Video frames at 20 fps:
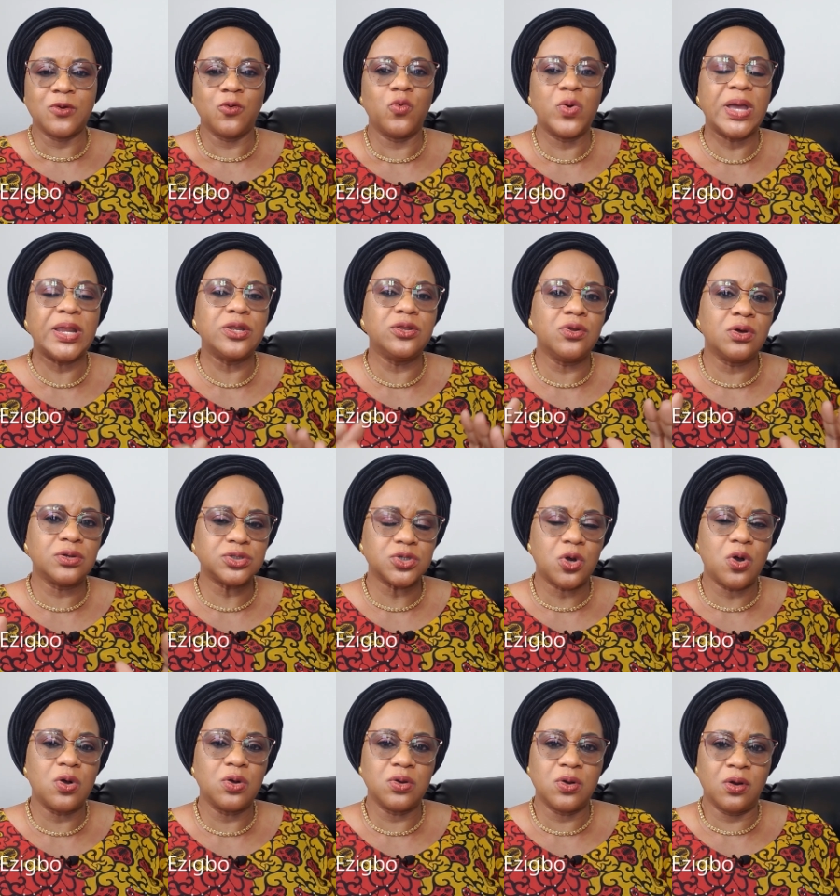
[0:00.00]
We're not
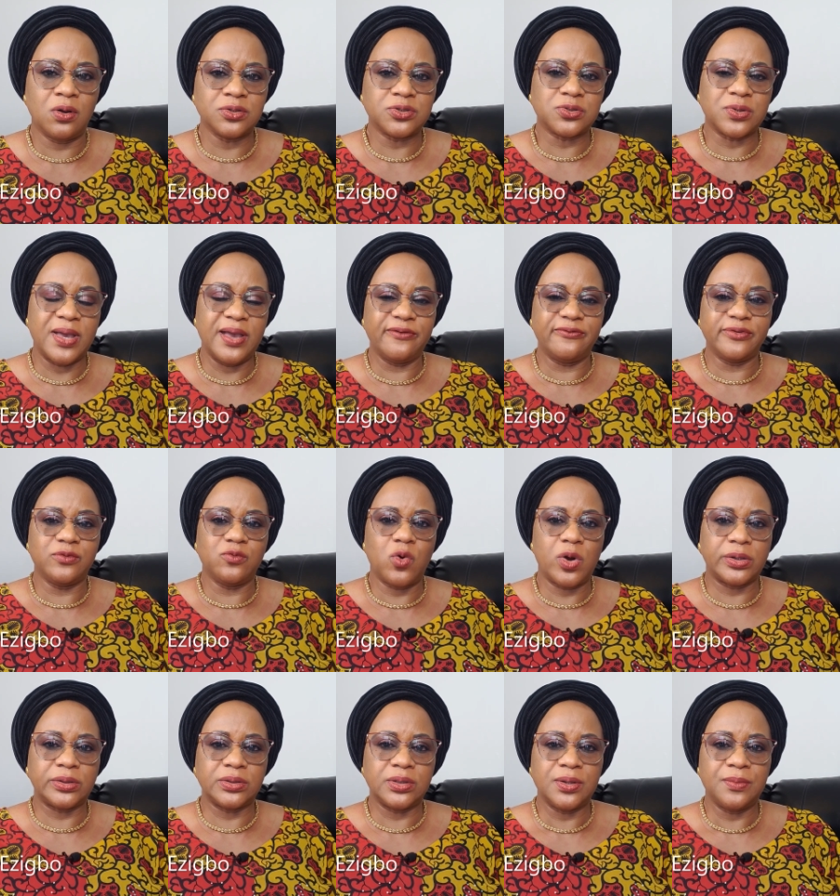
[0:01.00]
all called to
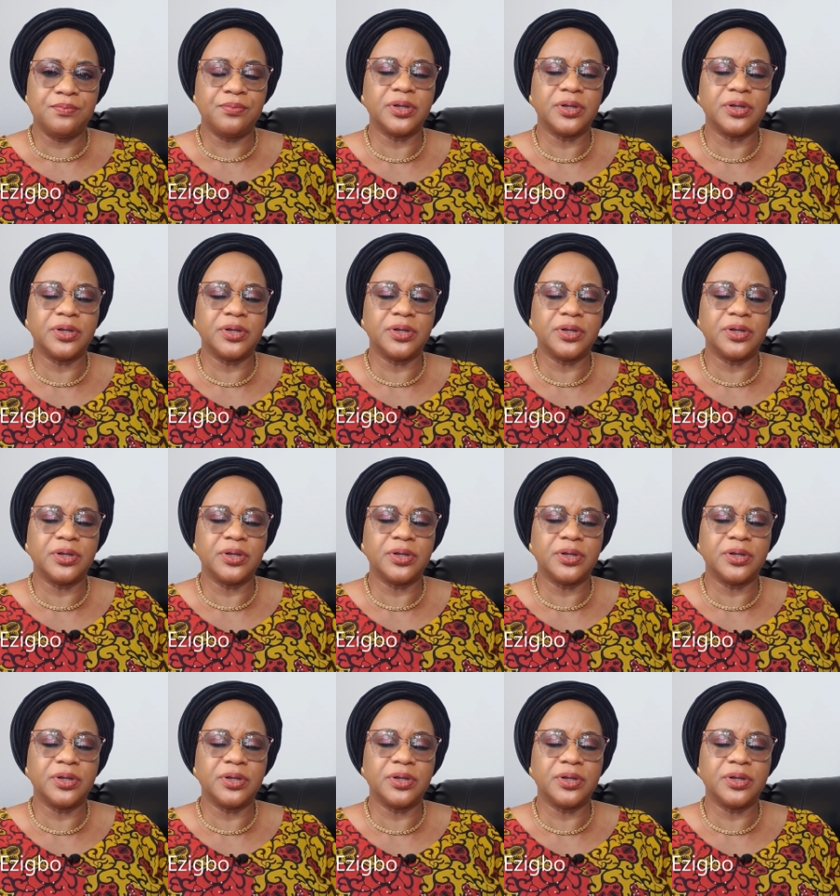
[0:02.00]
everyone,